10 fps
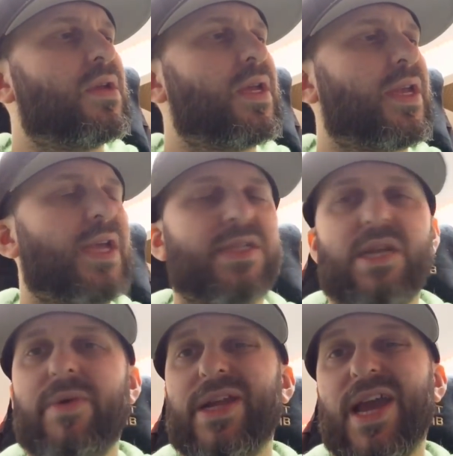in case
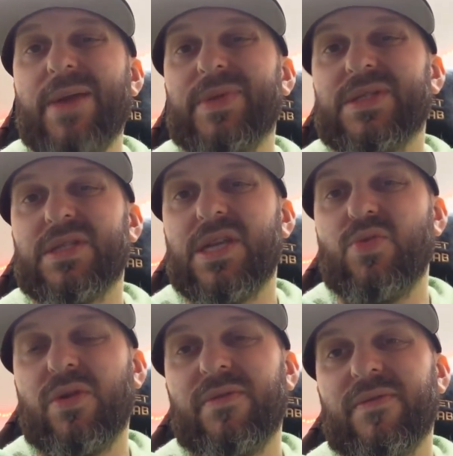anybody happens to need
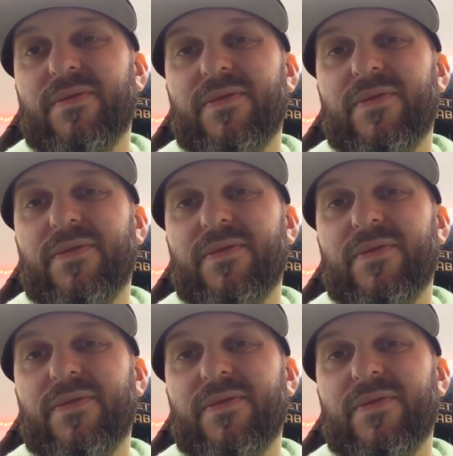one